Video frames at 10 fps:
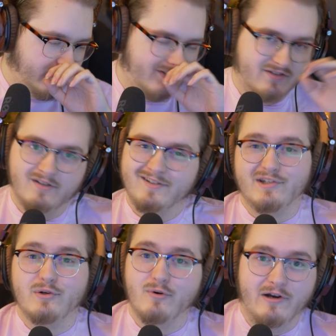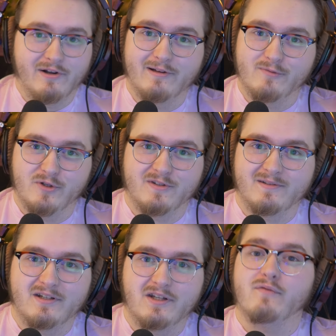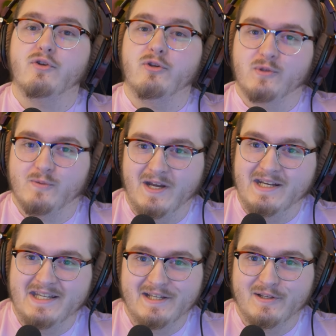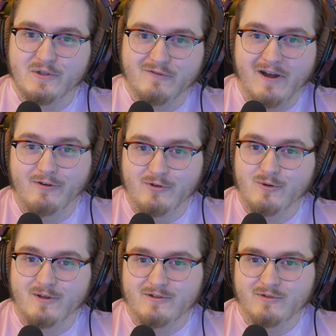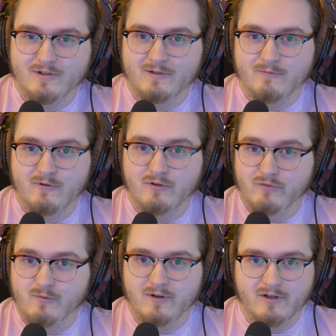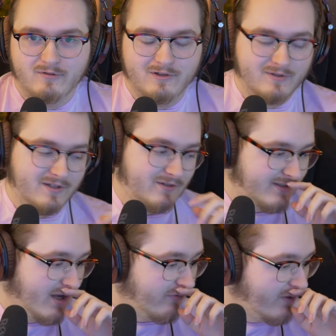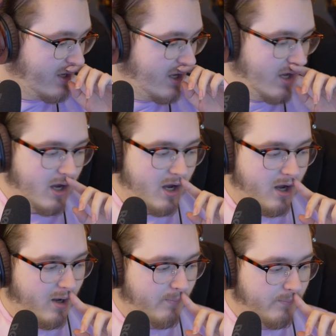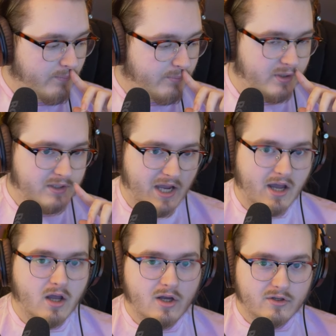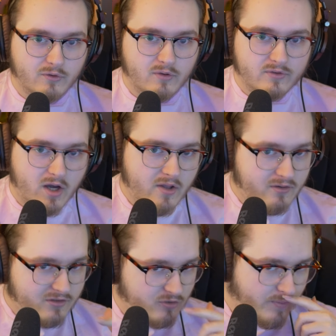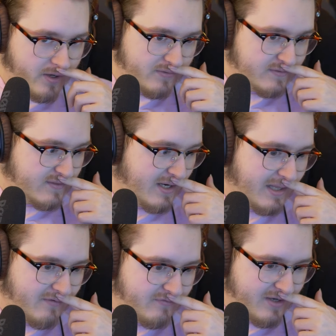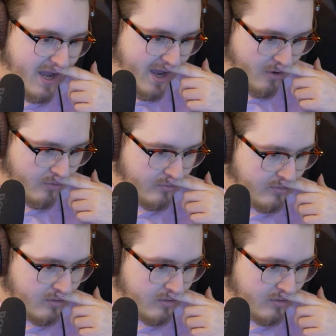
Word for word: This isn't a tutorial, I'm just giving you some ideas of how you can use Touch Portal if you want to go and use it yourself. Um, but yeah, so those other two buttons that I left out,